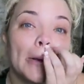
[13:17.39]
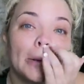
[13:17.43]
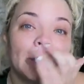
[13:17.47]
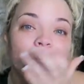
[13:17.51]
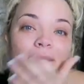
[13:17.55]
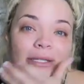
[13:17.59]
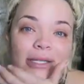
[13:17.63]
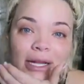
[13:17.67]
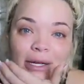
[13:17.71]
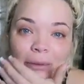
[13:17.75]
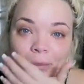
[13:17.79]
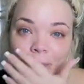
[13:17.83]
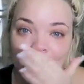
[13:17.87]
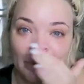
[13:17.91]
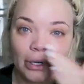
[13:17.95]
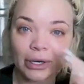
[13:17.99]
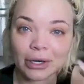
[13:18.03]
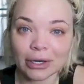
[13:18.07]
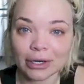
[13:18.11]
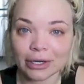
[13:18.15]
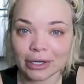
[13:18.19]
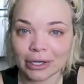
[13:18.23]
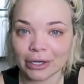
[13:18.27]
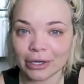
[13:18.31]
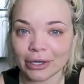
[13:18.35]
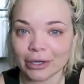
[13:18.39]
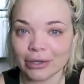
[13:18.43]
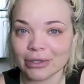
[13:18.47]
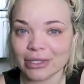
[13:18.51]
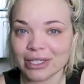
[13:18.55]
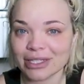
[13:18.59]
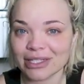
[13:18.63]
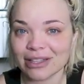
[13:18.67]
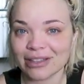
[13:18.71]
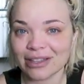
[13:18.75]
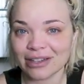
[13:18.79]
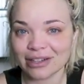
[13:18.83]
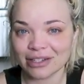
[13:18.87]
there's not a booger in your nose. I
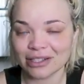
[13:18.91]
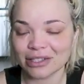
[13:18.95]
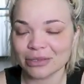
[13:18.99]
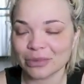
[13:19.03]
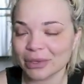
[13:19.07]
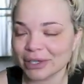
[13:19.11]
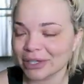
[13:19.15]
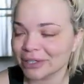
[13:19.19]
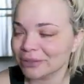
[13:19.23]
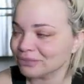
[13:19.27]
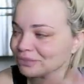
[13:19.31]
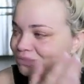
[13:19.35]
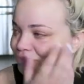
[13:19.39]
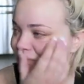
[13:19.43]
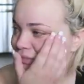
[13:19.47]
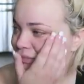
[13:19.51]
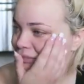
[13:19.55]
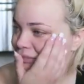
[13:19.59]
saw that on Twitter.